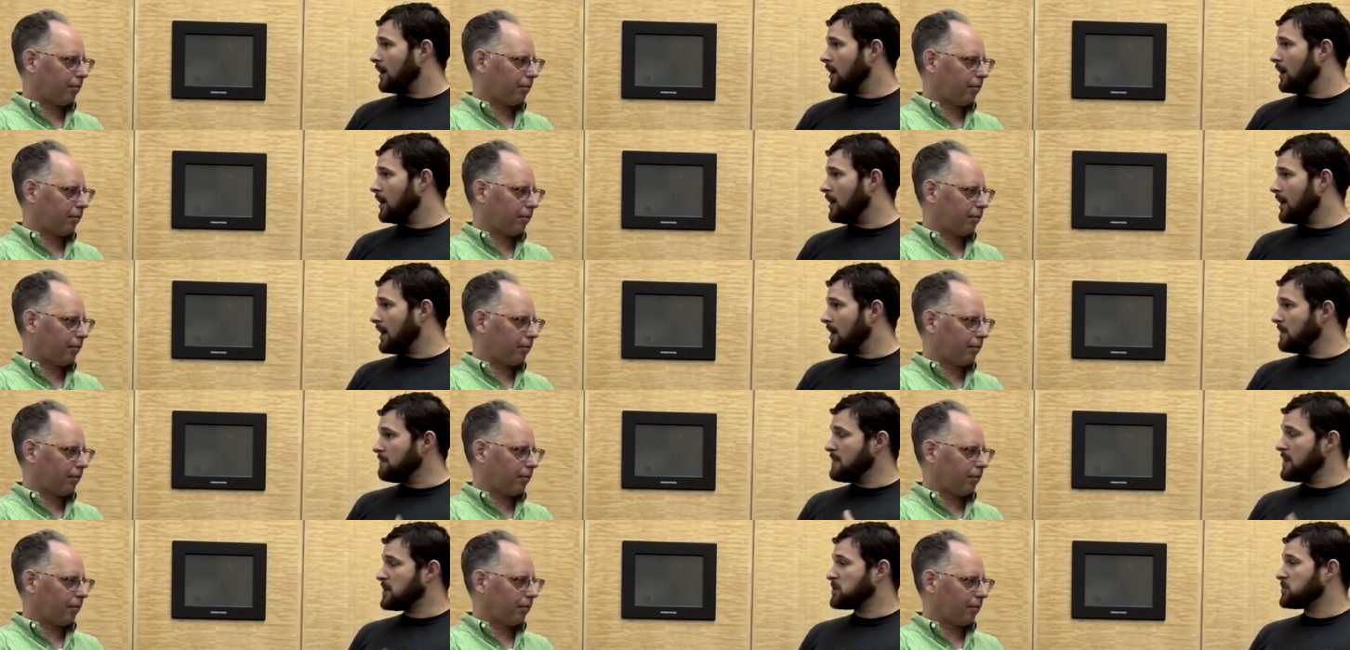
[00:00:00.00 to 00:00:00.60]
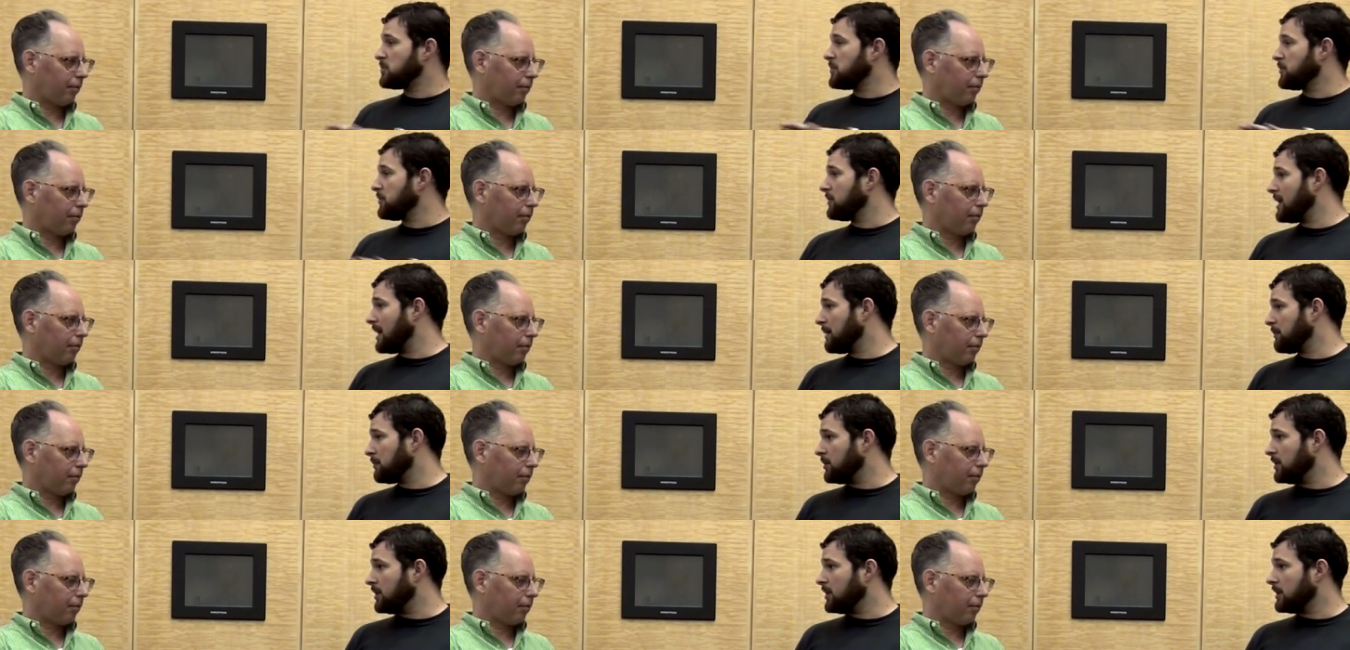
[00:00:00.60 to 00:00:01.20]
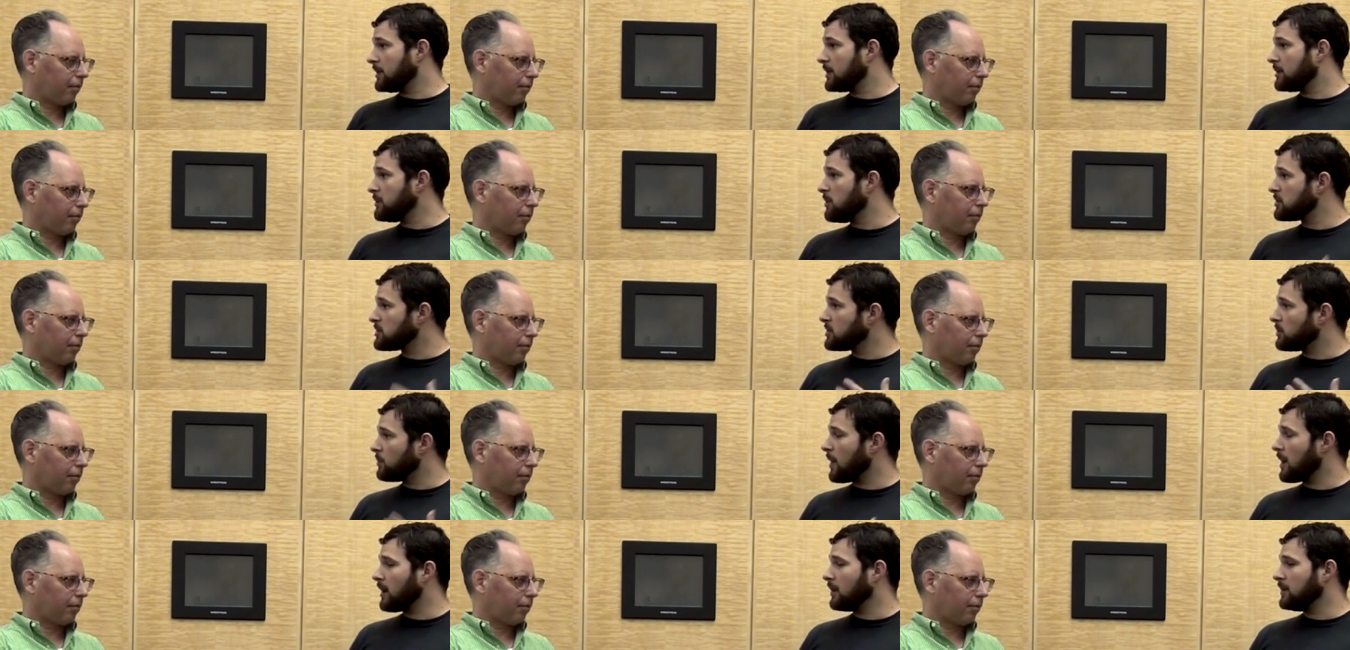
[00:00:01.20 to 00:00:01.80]
Speaker 1: and mesh with your neighborhood.
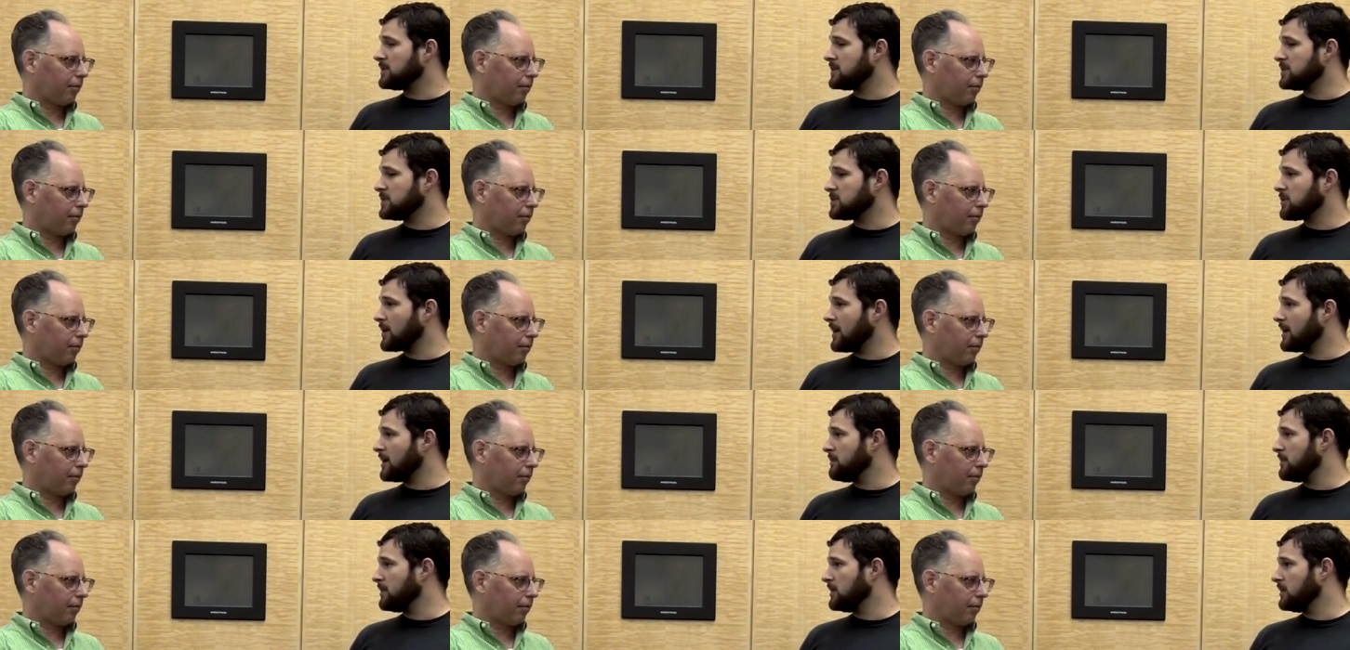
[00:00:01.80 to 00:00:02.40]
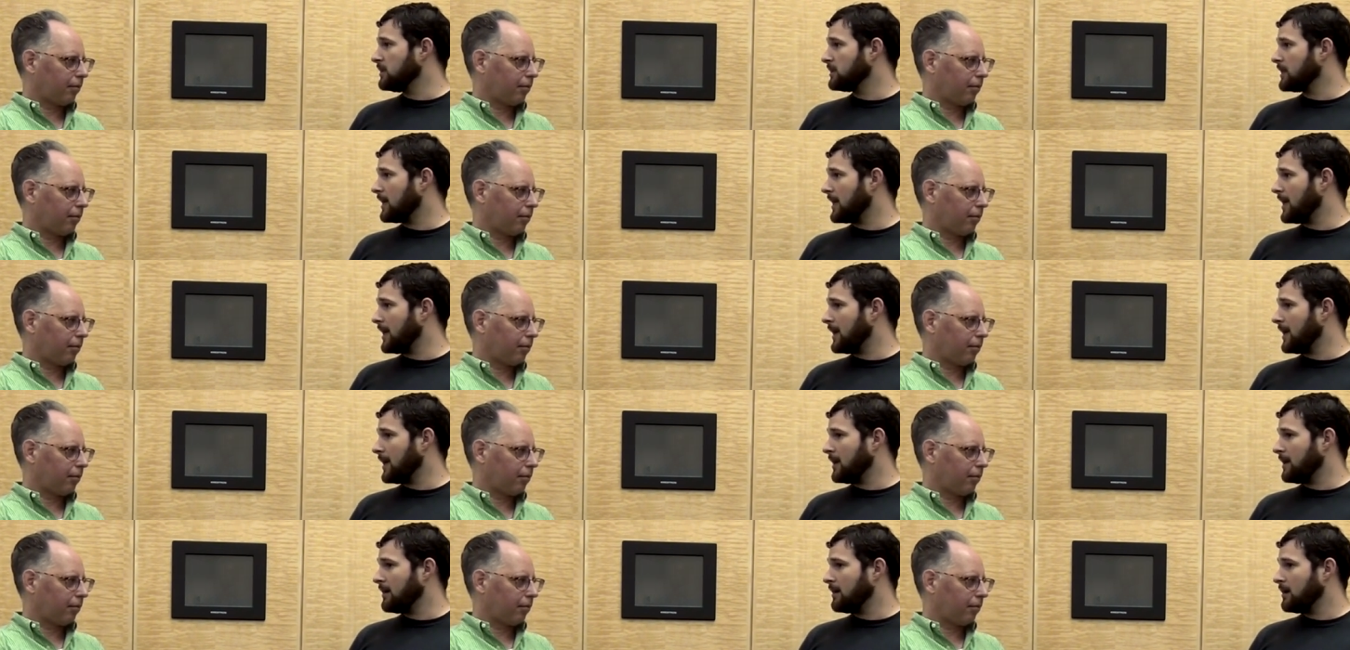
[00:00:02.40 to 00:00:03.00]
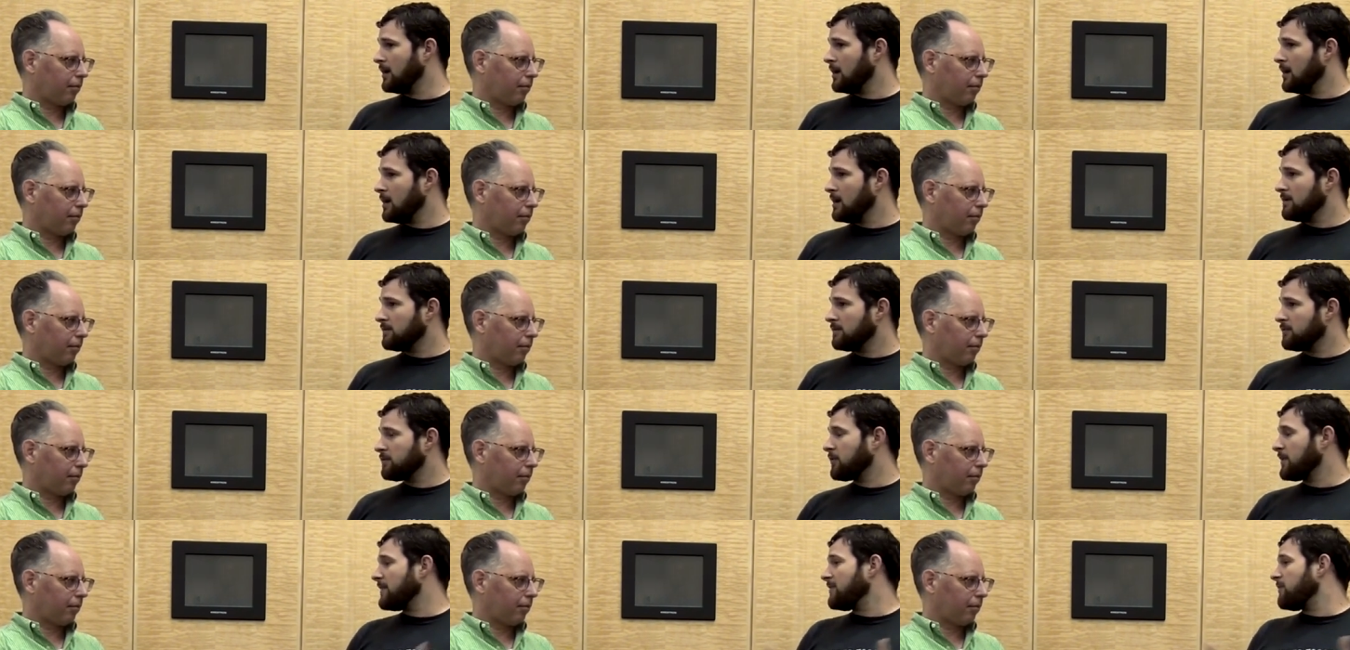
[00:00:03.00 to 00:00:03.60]
Commotion Wireless is trying to build a
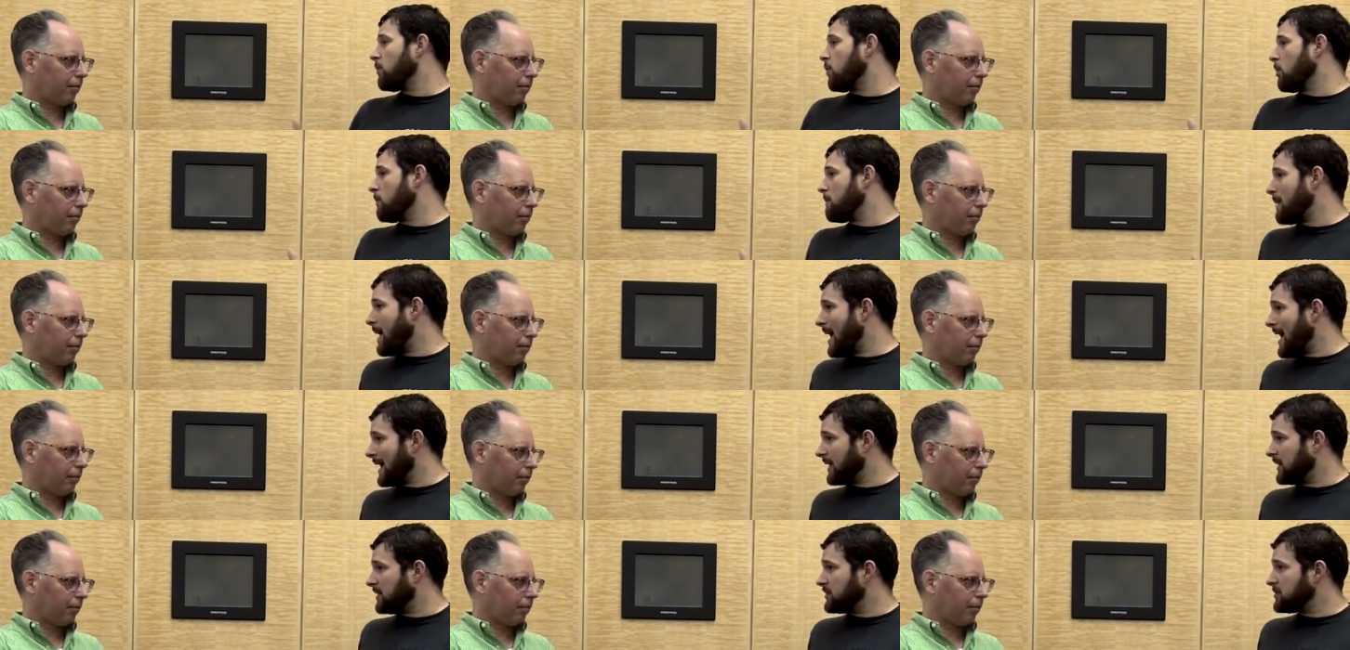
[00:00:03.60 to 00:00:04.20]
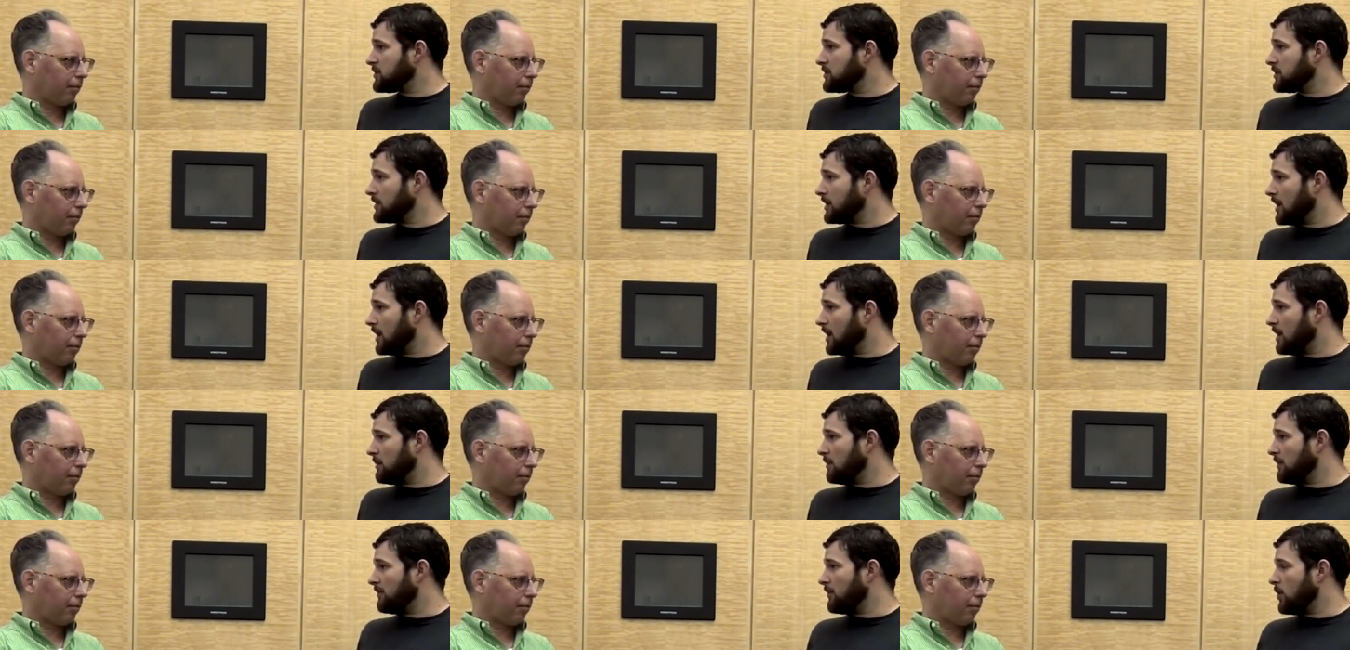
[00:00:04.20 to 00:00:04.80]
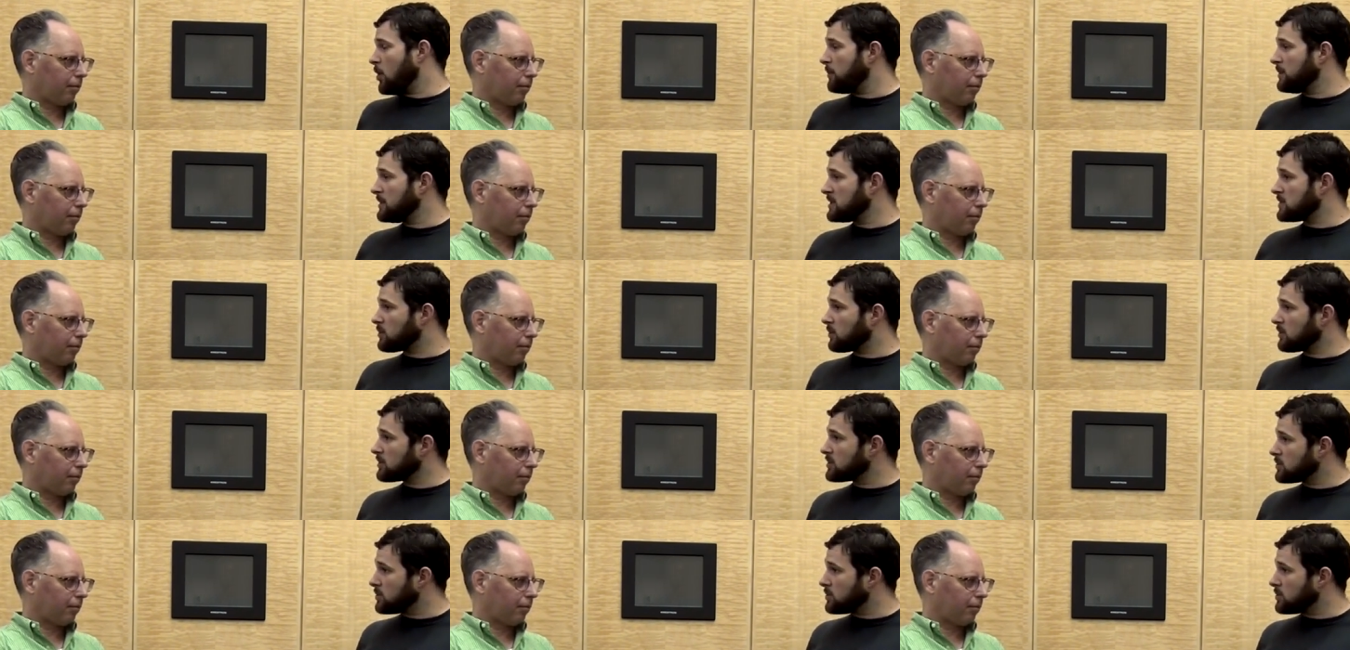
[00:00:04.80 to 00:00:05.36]
freeform package of open source